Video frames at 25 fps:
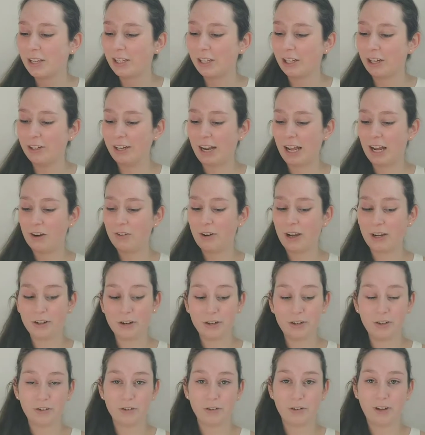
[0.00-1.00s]
So now I'm
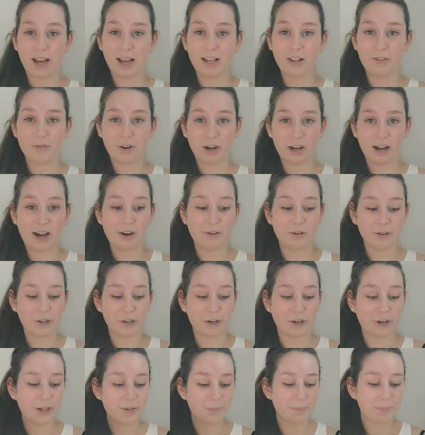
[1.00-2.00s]
going to show you guys what I
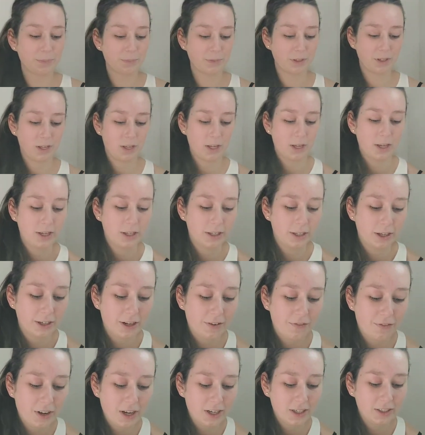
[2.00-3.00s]
got. So
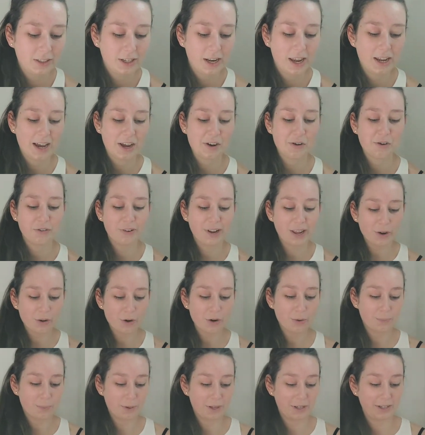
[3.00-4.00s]
the first thing, I already
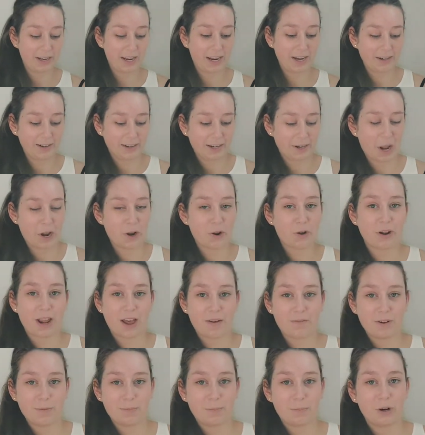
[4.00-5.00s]
opened it and I don't
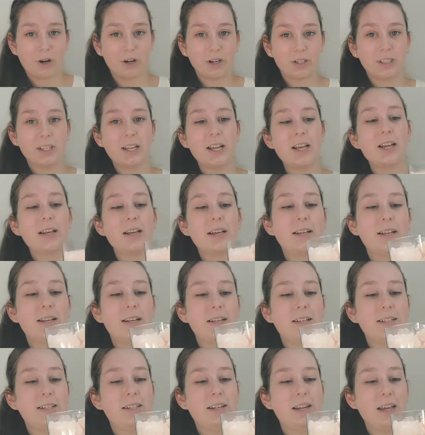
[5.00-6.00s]
have the box,
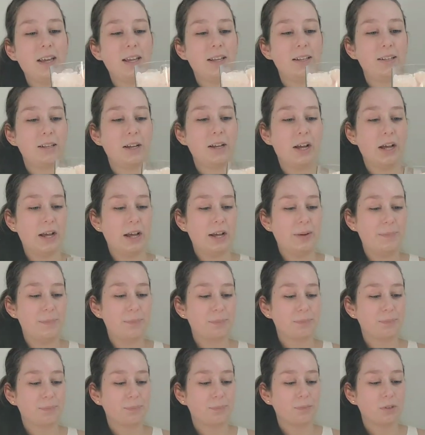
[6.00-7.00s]
is this
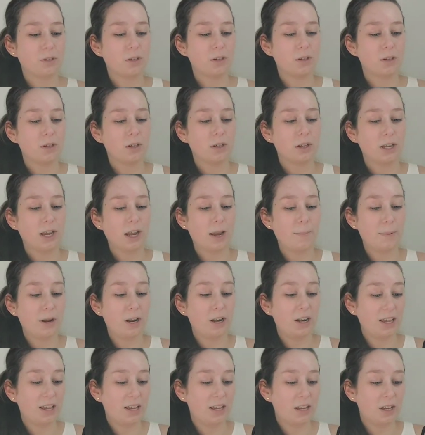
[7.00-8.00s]

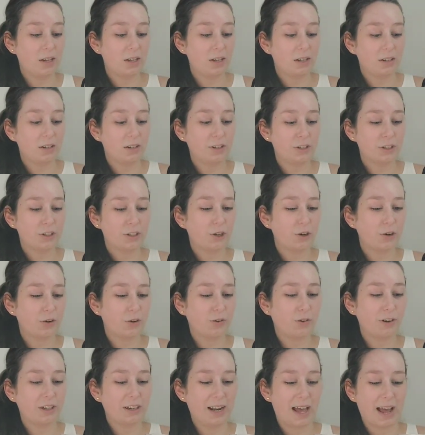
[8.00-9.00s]
Himalayan
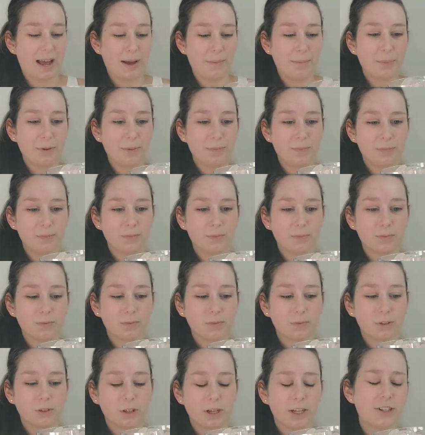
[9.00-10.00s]
salt lamp.
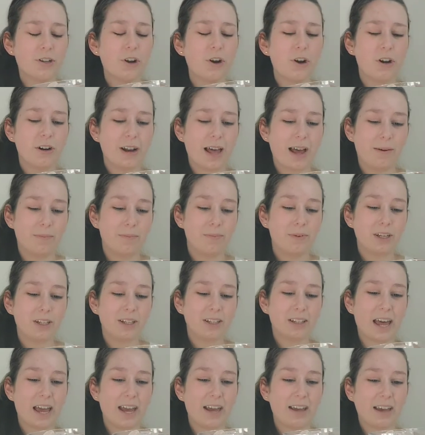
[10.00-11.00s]
It's not a lamp,
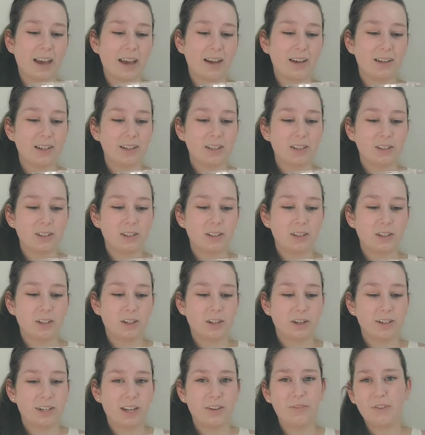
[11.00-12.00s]
it's like
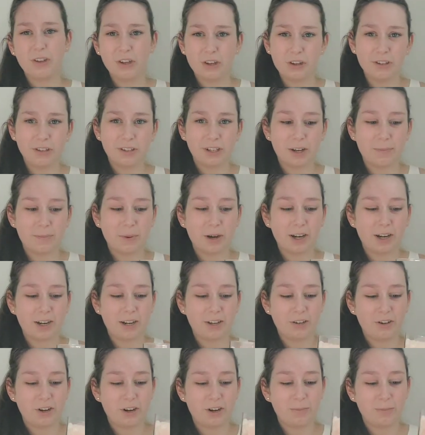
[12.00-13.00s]
diffuser,
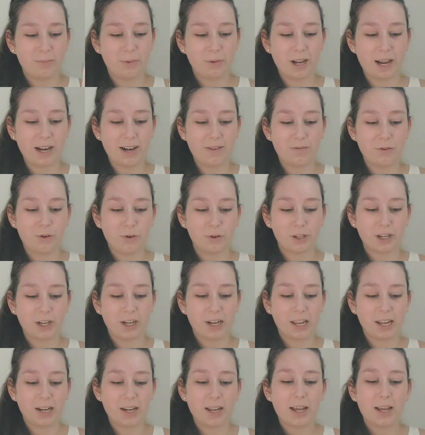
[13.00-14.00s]
but you don't put any water
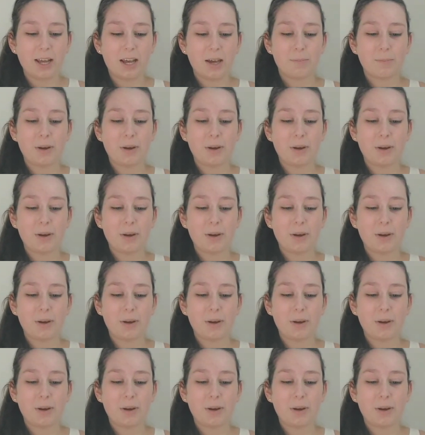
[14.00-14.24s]
in it.